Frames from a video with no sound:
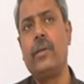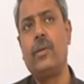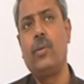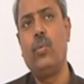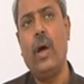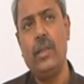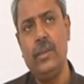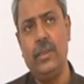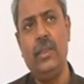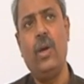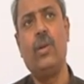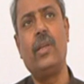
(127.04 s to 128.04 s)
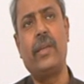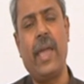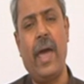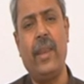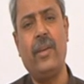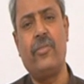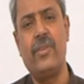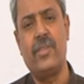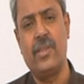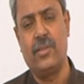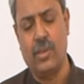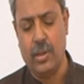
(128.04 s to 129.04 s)
quality or the
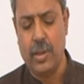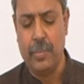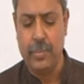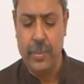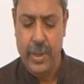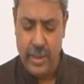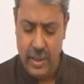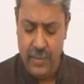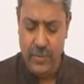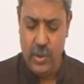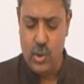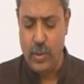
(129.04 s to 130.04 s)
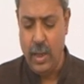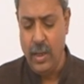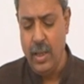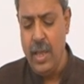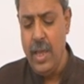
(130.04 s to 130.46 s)
characteristics of the individual,